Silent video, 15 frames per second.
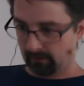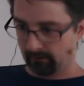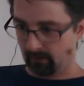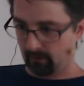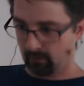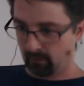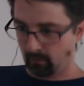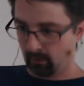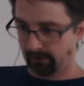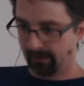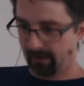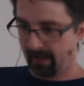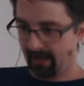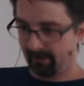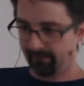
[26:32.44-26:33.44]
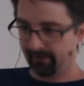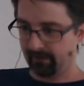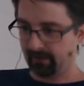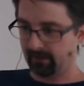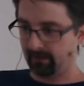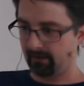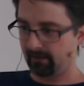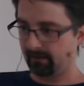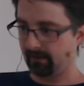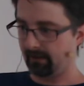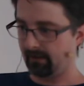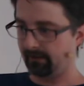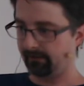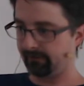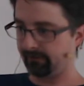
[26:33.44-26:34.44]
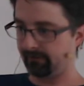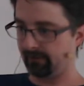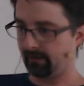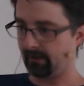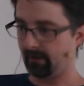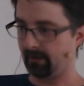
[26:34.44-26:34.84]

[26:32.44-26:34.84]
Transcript: So what I have here is